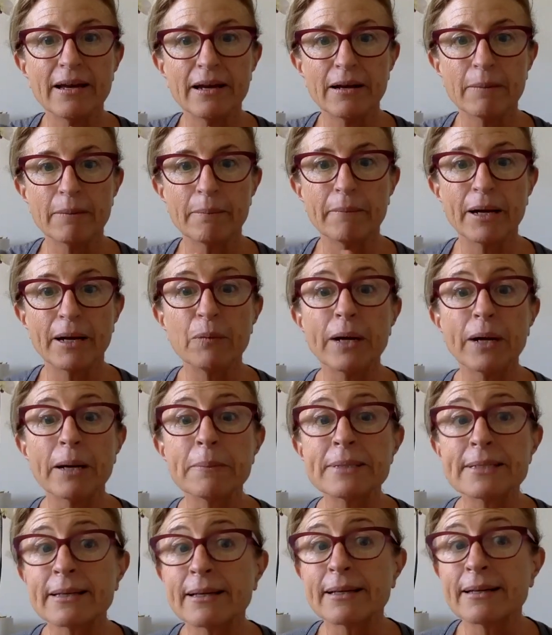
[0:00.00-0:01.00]
my
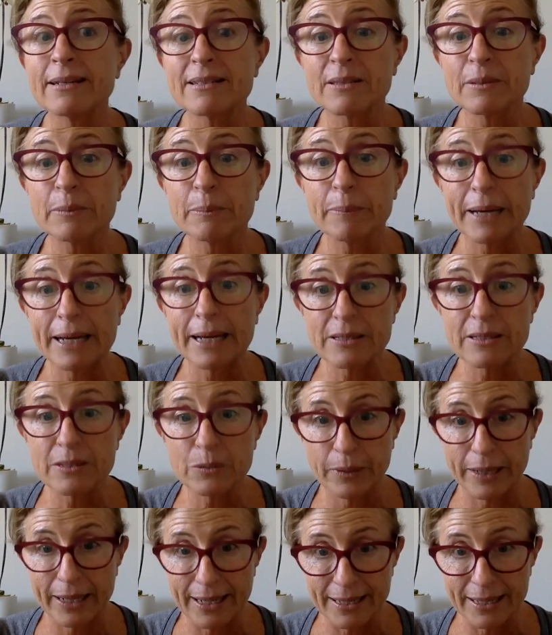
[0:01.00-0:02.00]
website is the best
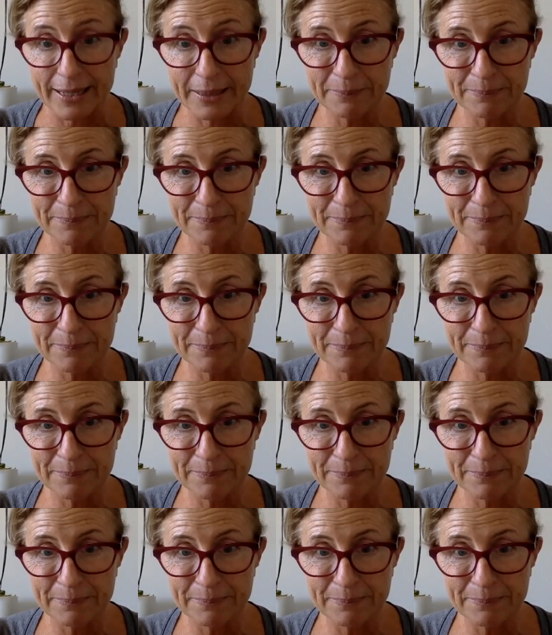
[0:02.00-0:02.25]
way.